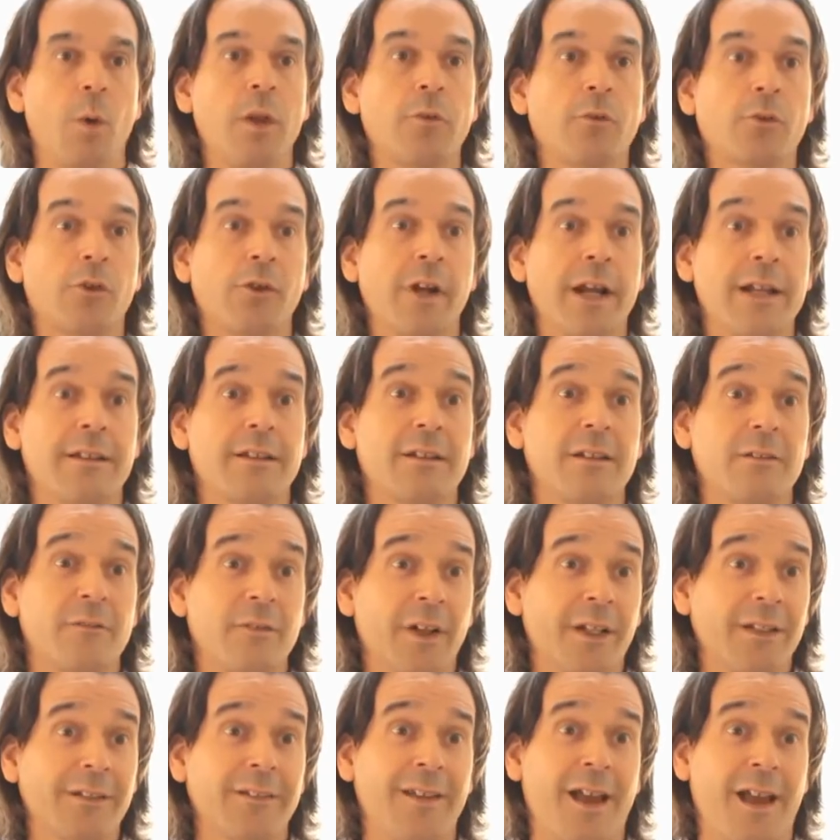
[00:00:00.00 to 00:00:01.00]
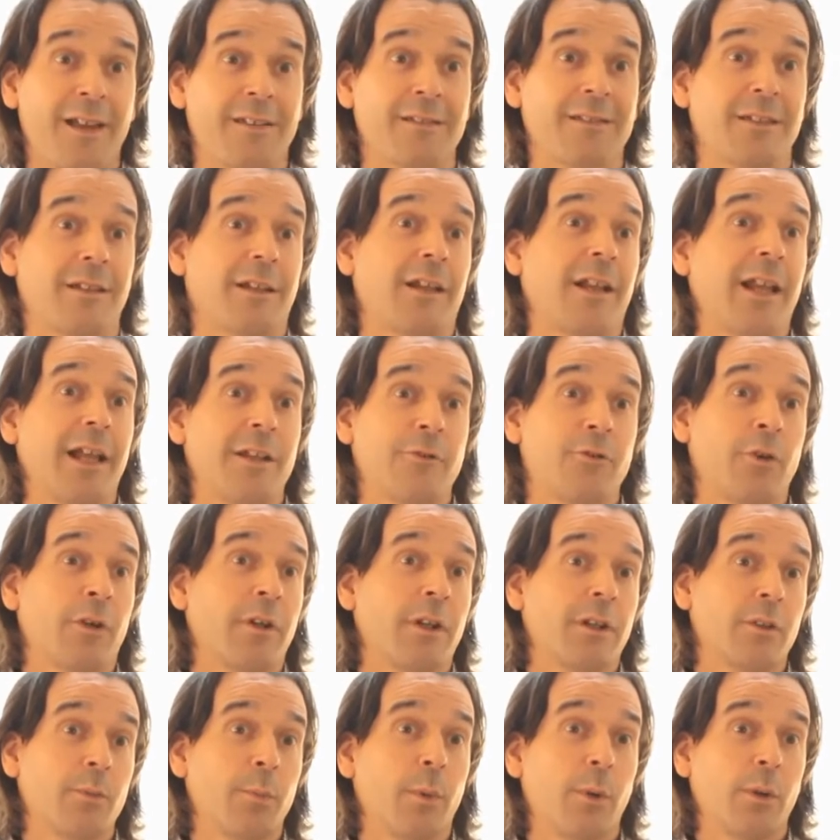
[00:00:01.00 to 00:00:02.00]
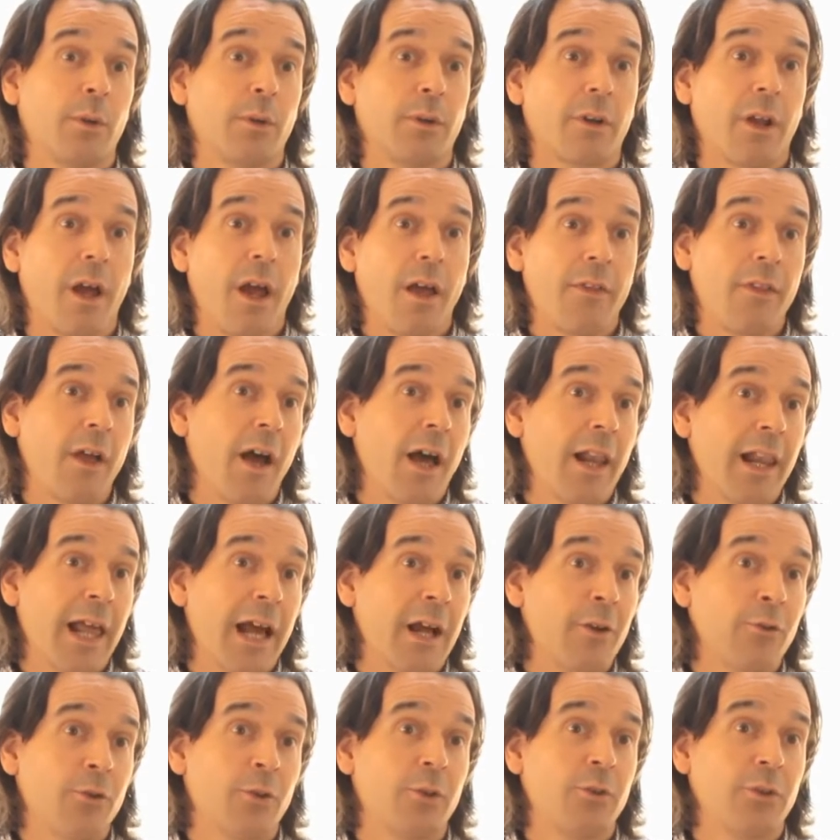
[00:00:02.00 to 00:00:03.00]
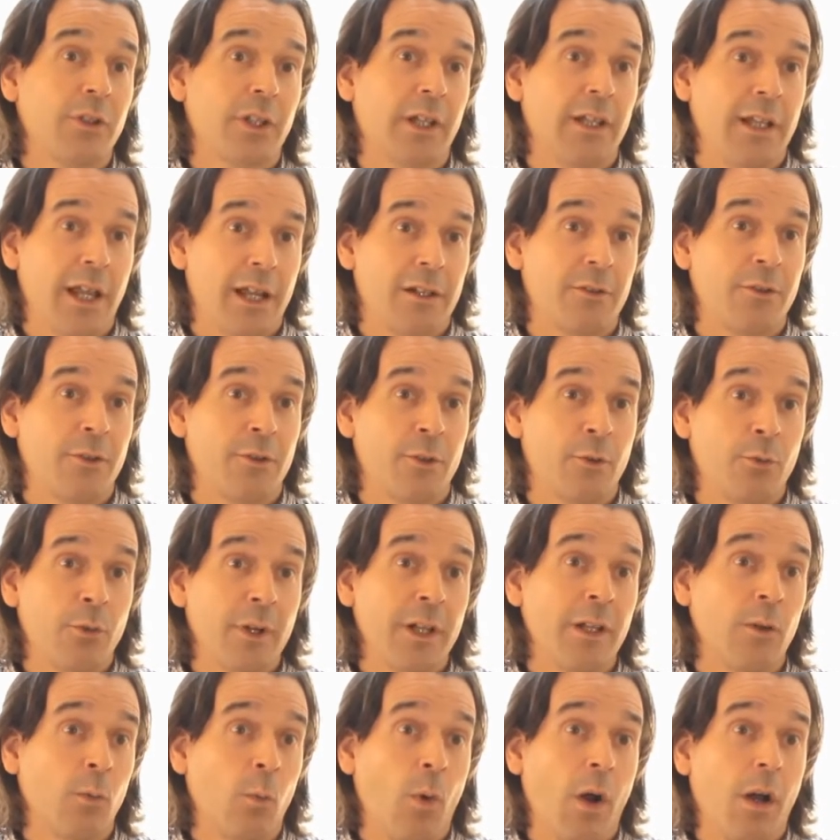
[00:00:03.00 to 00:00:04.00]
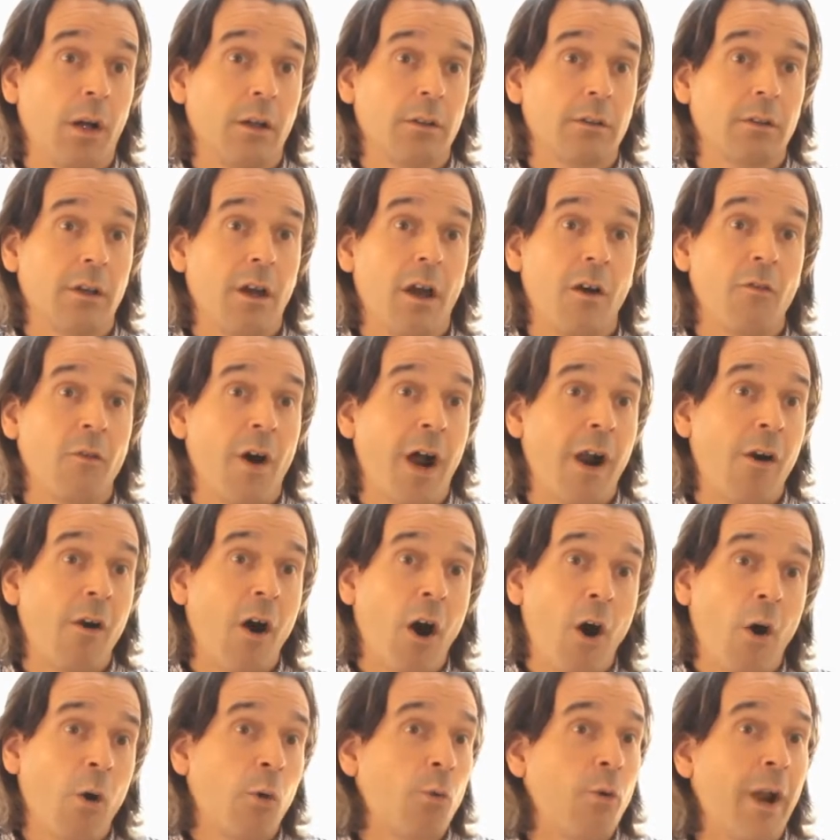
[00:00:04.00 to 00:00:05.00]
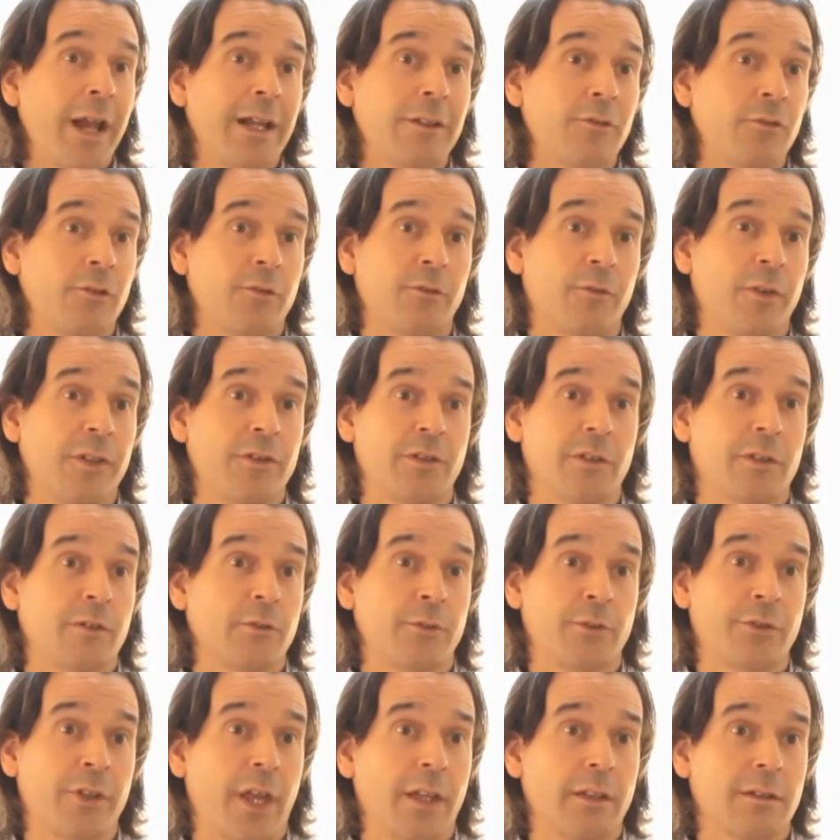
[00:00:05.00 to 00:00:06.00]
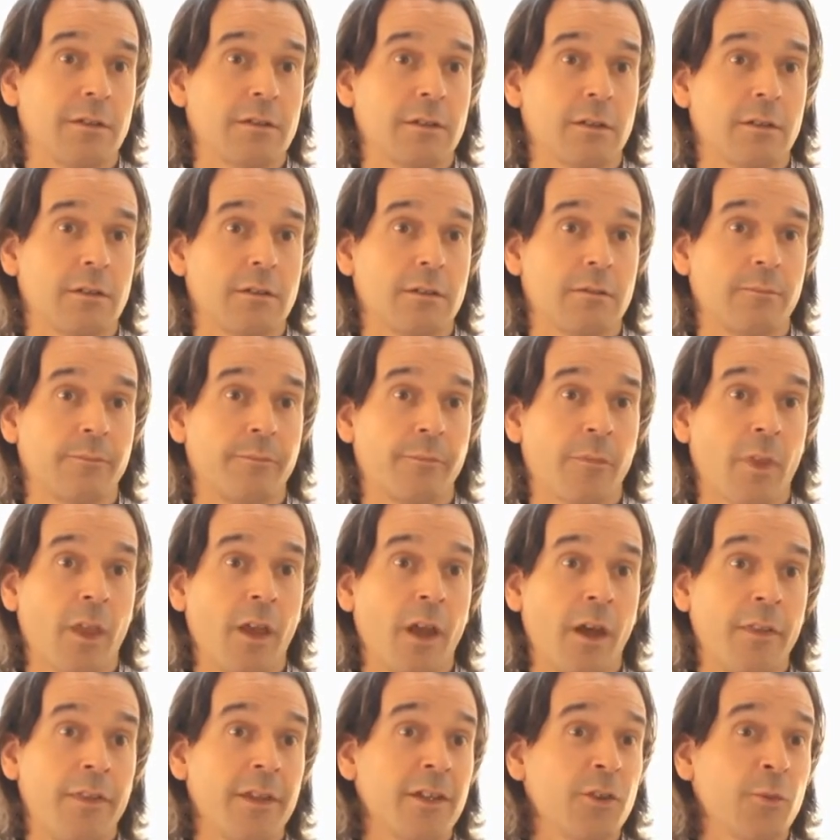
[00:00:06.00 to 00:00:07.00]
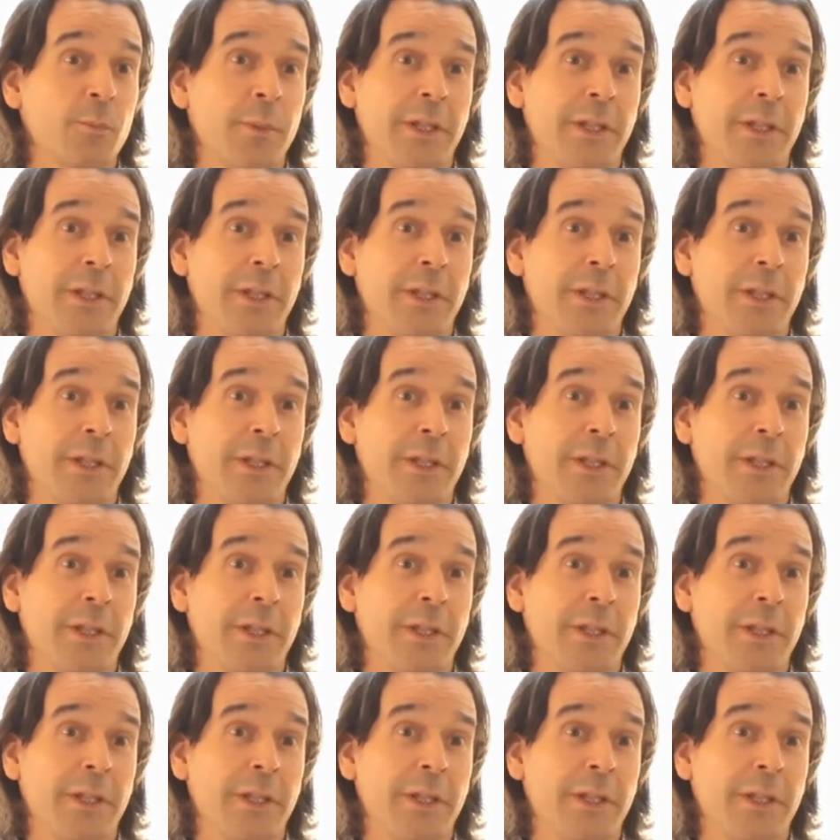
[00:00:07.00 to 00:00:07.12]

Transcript: We've created a fantastic electronics board that allows you to connect to the real world via a whole range of physical sensors, and